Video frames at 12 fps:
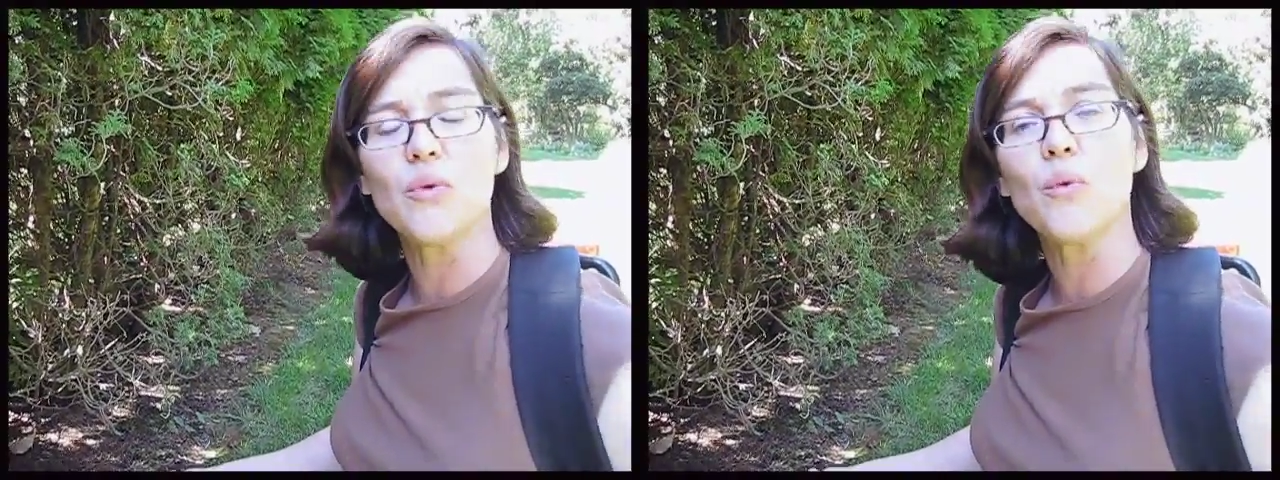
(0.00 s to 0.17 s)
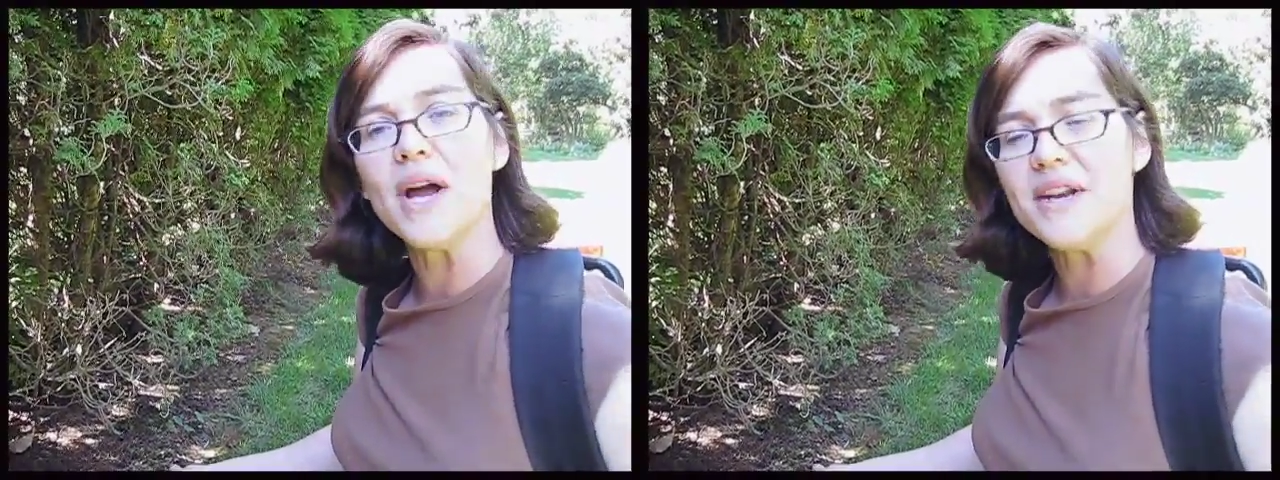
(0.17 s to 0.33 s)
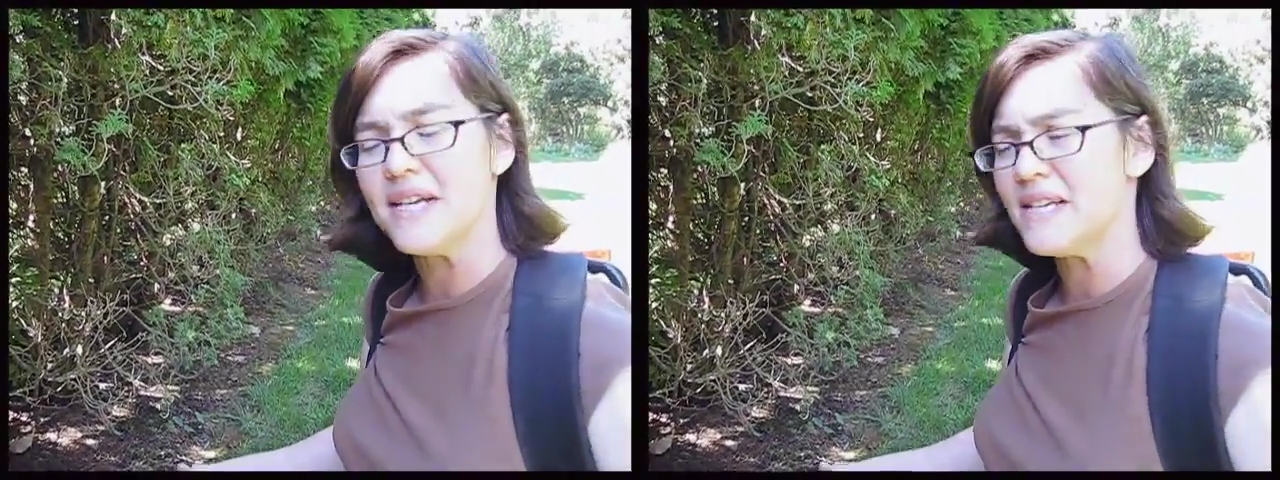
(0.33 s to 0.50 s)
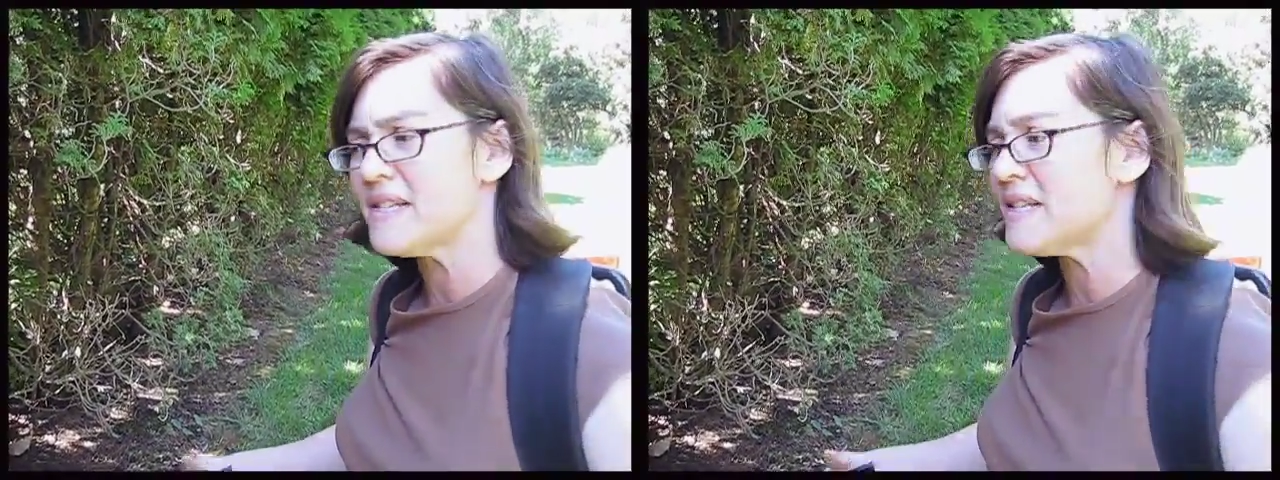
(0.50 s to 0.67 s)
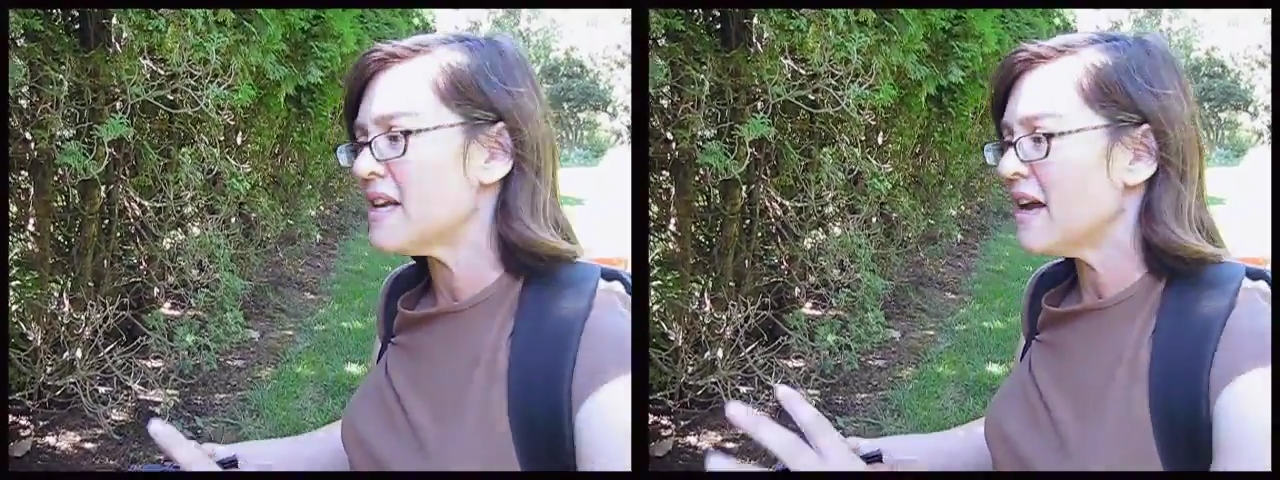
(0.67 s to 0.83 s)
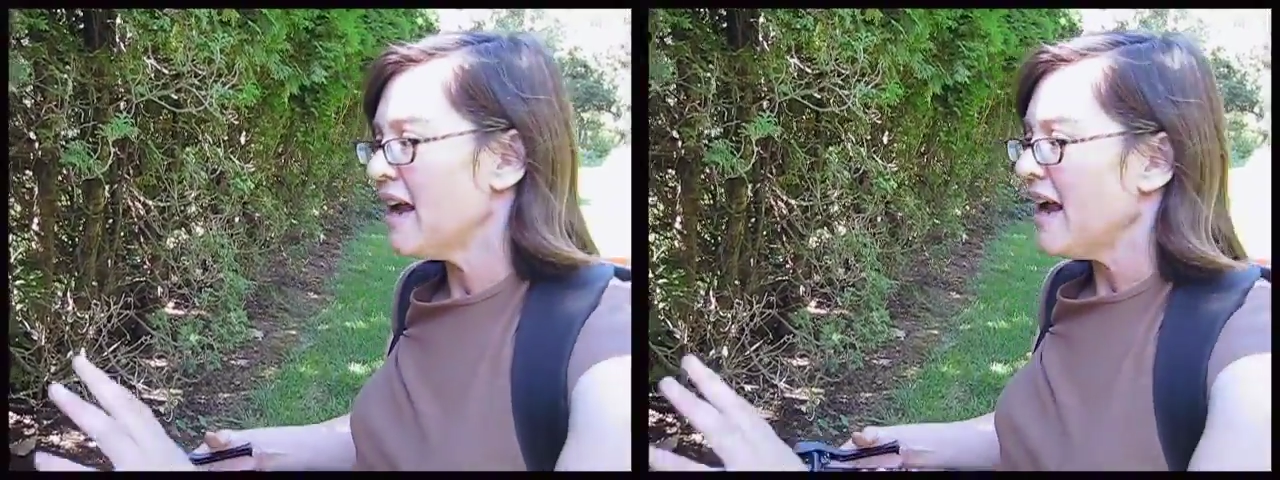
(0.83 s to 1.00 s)

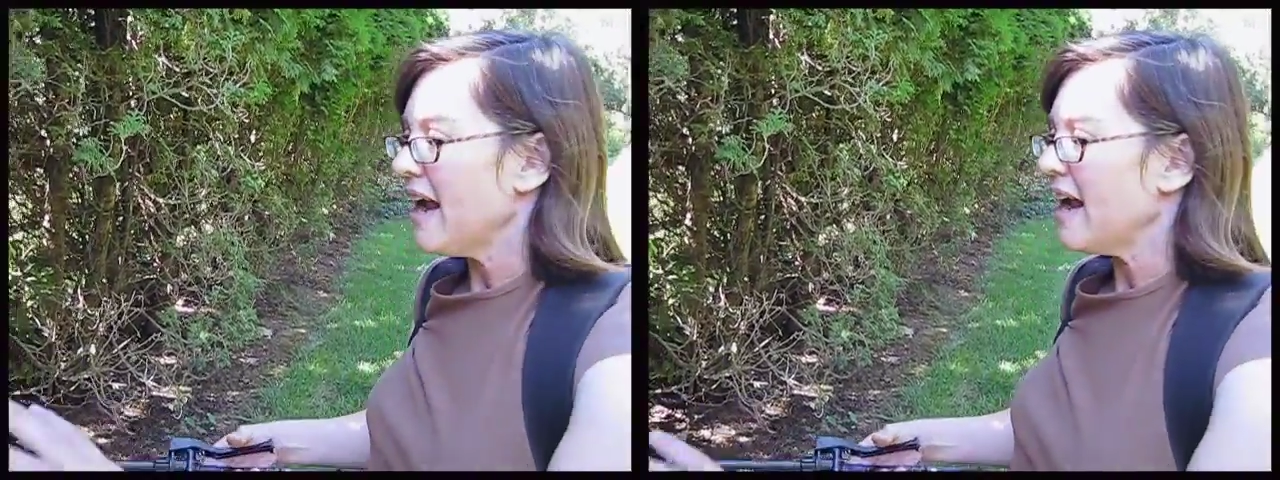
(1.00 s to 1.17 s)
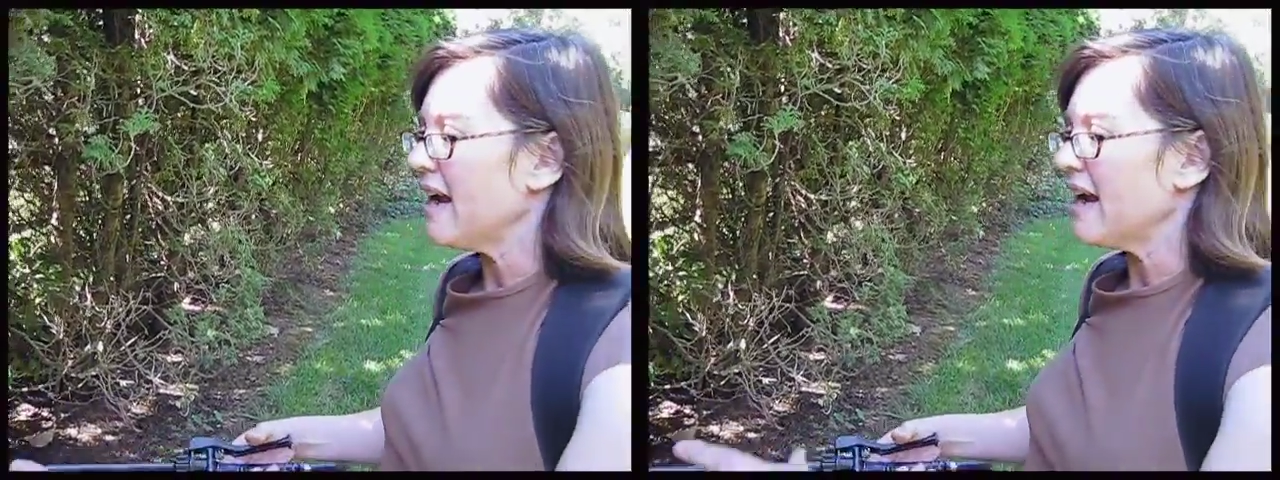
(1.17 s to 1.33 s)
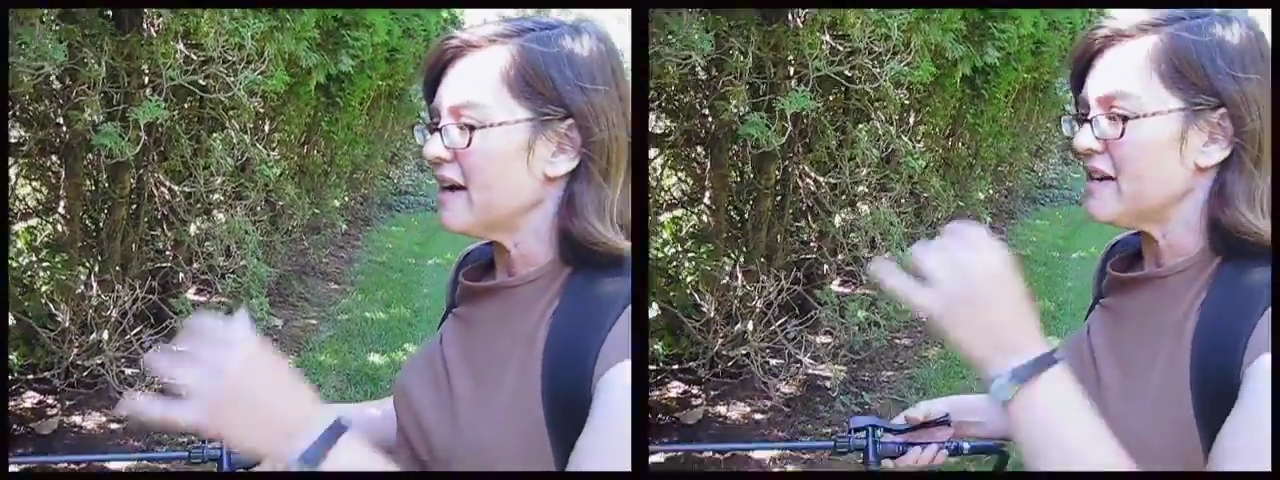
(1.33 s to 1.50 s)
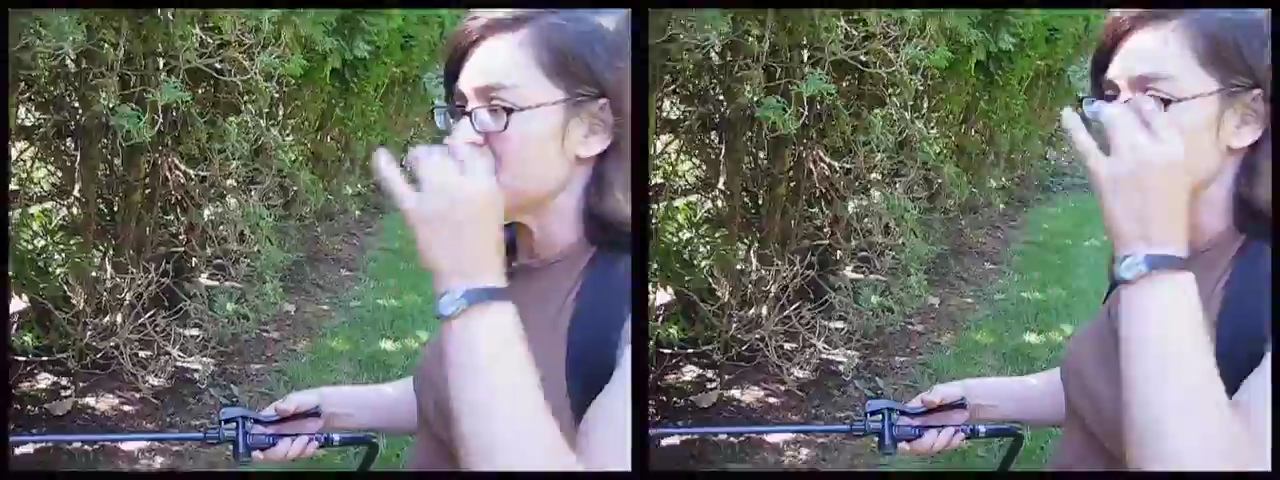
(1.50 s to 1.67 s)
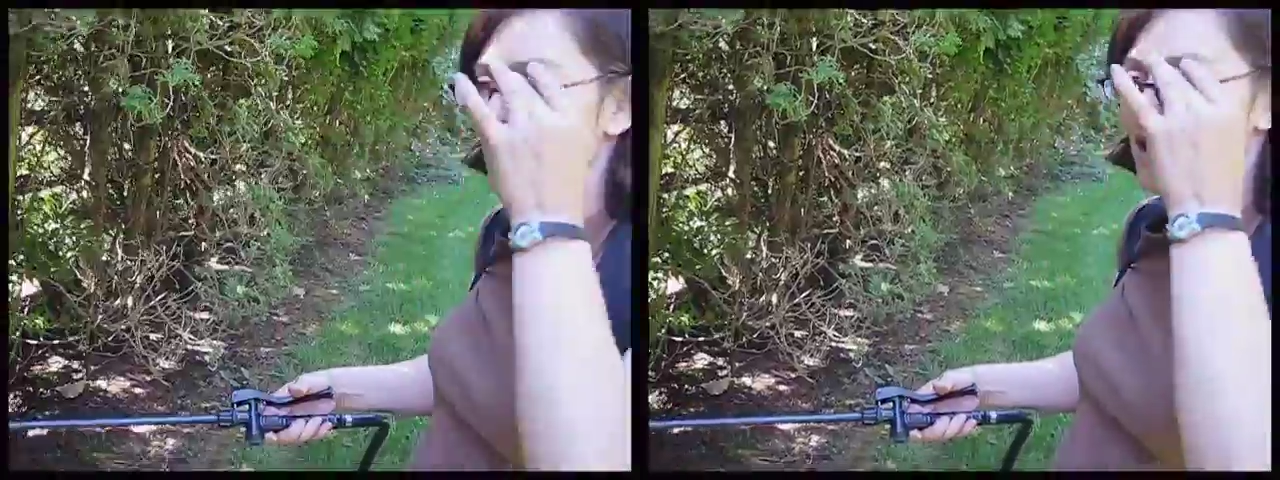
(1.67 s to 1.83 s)
wetness, and